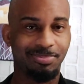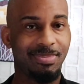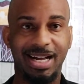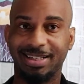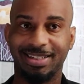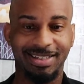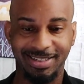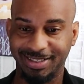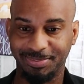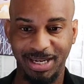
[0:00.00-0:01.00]
My
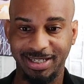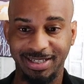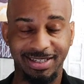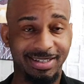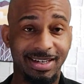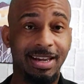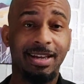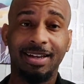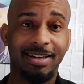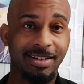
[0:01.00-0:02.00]
goodness.
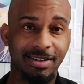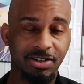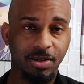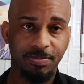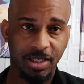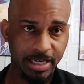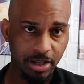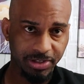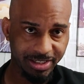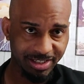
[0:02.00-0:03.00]

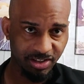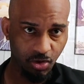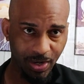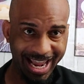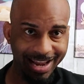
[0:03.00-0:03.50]
Danelle Dixon is doing